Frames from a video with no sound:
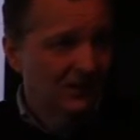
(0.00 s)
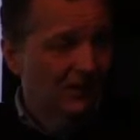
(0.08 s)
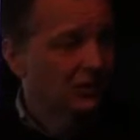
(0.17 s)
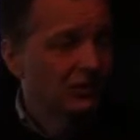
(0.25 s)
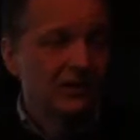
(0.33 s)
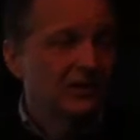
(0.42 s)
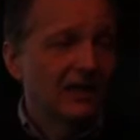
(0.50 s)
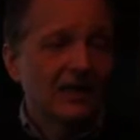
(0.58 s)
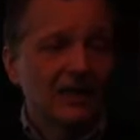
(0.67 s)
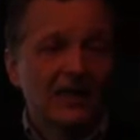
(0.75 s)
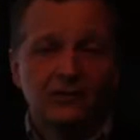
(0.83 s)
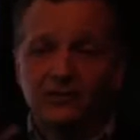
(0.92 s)
So they're not
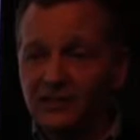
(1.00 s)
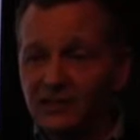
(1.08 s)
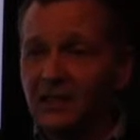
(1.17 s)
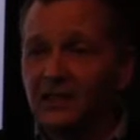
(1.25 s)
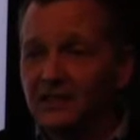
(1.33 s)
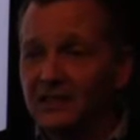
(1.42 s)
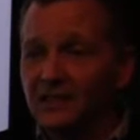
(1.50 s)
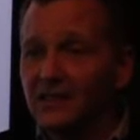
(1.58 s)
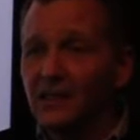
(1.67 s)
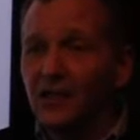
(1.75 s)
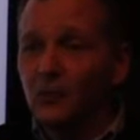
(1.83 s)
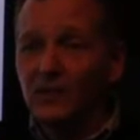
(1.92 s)
allowed to discuss it
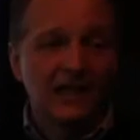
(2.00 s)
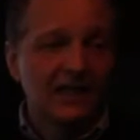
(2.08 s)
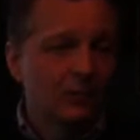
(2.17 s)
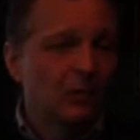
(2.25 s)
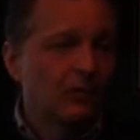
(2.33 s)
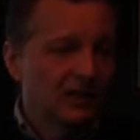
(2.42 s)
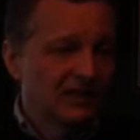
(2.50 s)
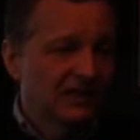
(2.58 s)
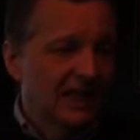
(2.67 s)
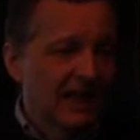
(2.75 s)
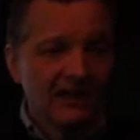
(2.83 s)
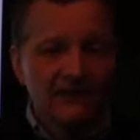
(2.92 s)
with anyone but
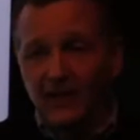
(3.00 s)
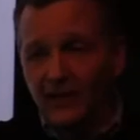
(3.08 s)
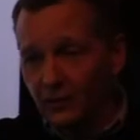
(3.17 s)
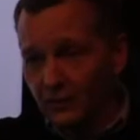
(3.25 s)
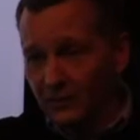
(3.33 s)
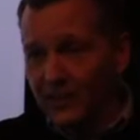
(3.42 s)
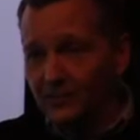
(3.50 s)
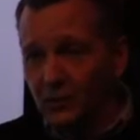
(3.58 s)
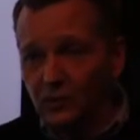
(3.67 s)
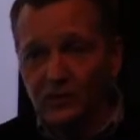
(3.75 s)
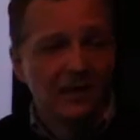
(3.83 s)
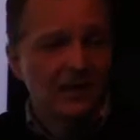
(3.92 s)
staff and other
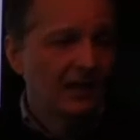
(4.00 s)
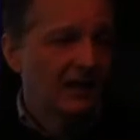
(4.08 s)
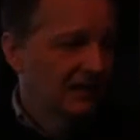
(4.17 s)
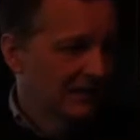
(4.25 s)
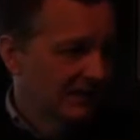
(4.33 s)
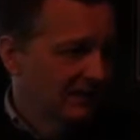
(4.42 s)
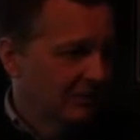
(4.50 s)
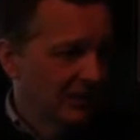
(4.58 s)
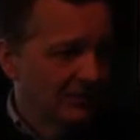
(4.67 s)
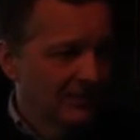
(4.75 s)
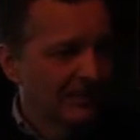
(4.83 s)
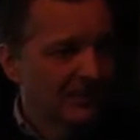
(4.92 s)
people on the assessment
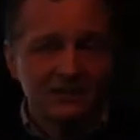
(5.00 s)
committee.